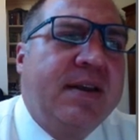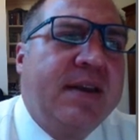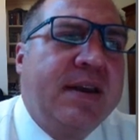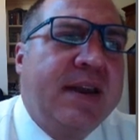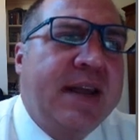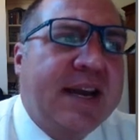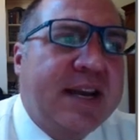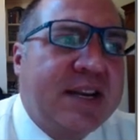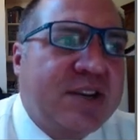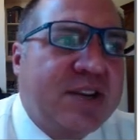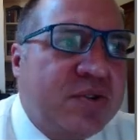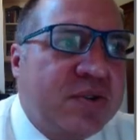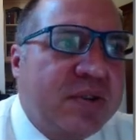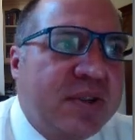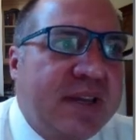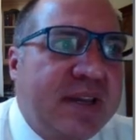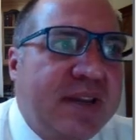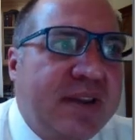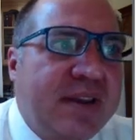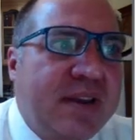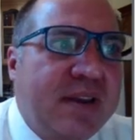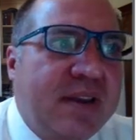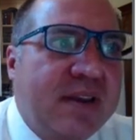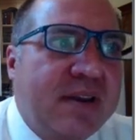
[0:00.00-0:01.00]

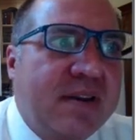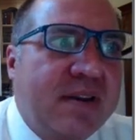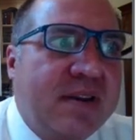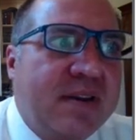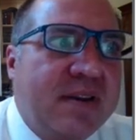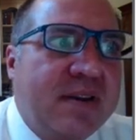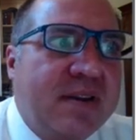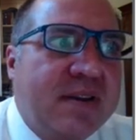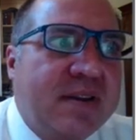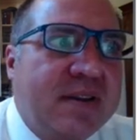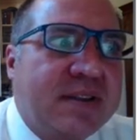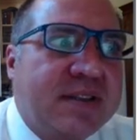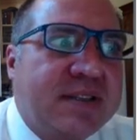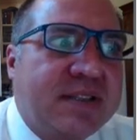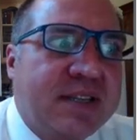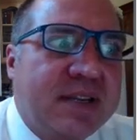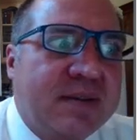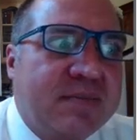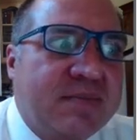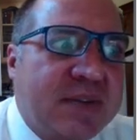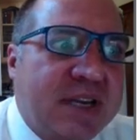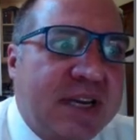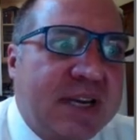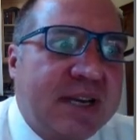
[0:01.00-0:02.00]
naturally
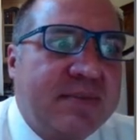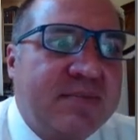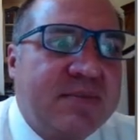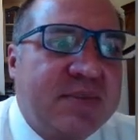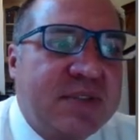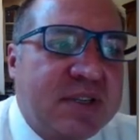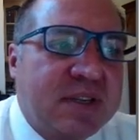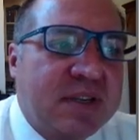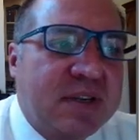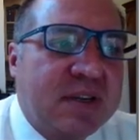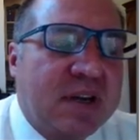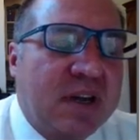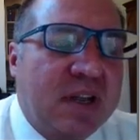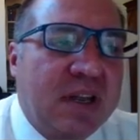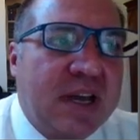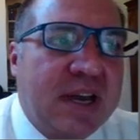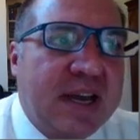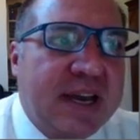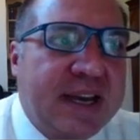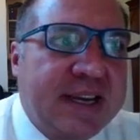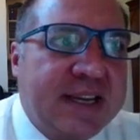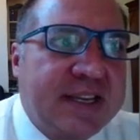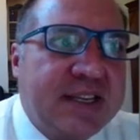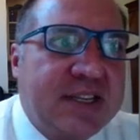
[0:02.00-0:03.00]
sometimes
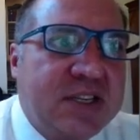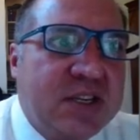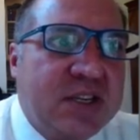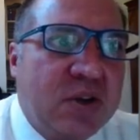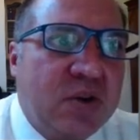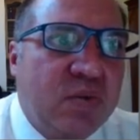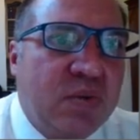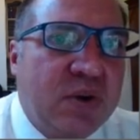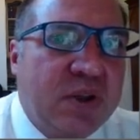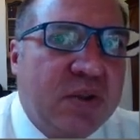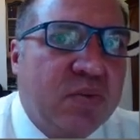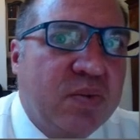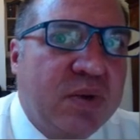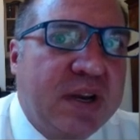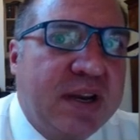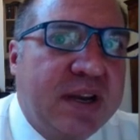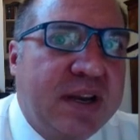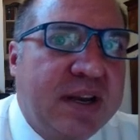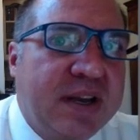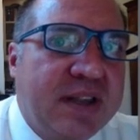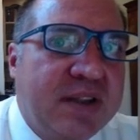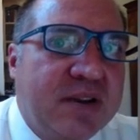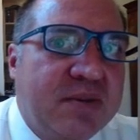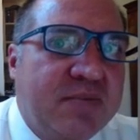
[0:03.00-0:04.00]
collides with what
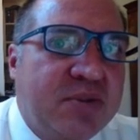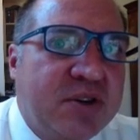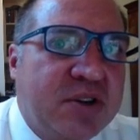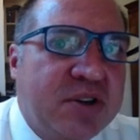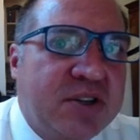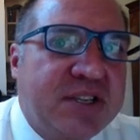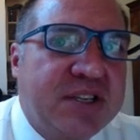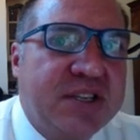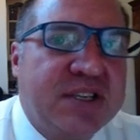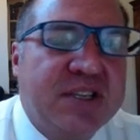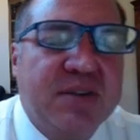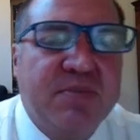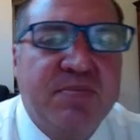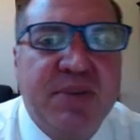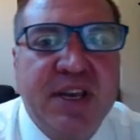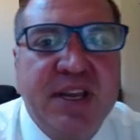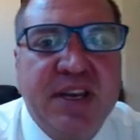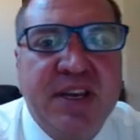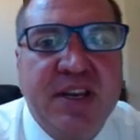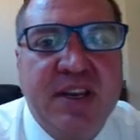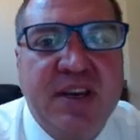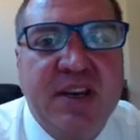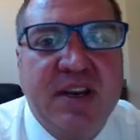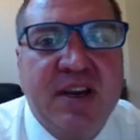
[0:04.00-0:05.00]
another person's
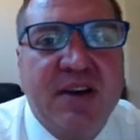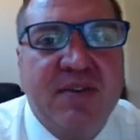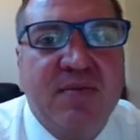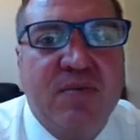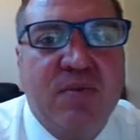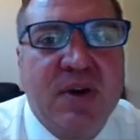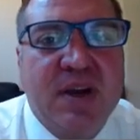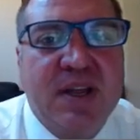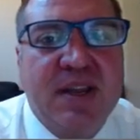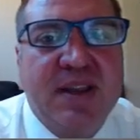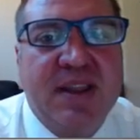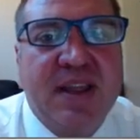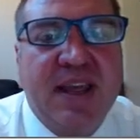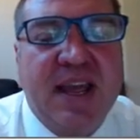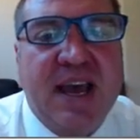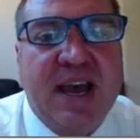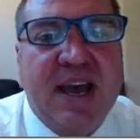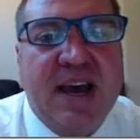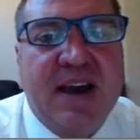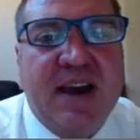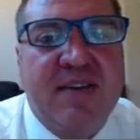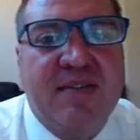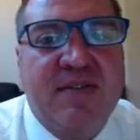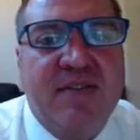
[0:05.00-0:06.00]
opinion of what they
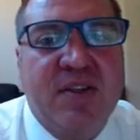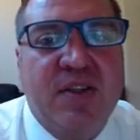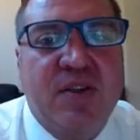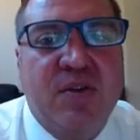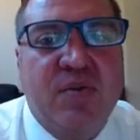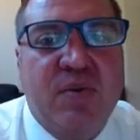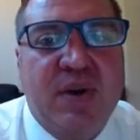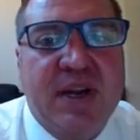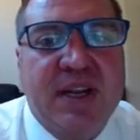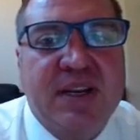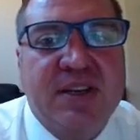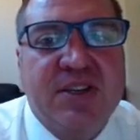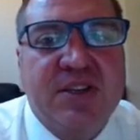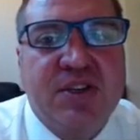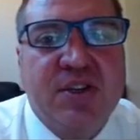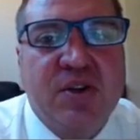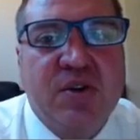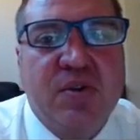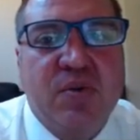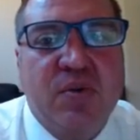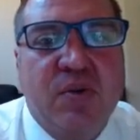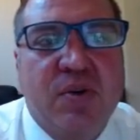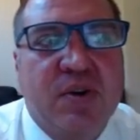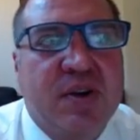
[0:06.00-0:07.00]
have the right to
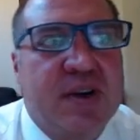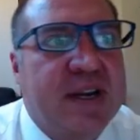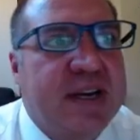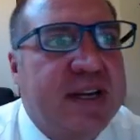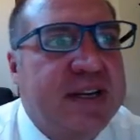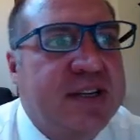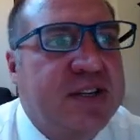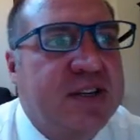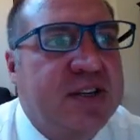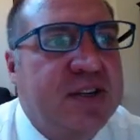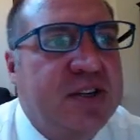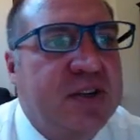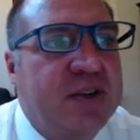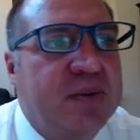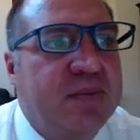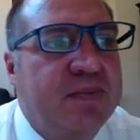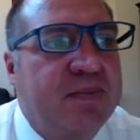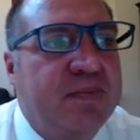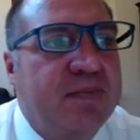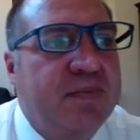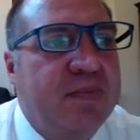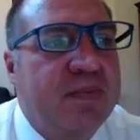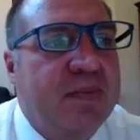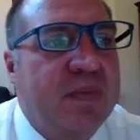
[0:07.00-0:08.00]
do or not to do.
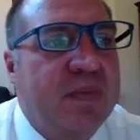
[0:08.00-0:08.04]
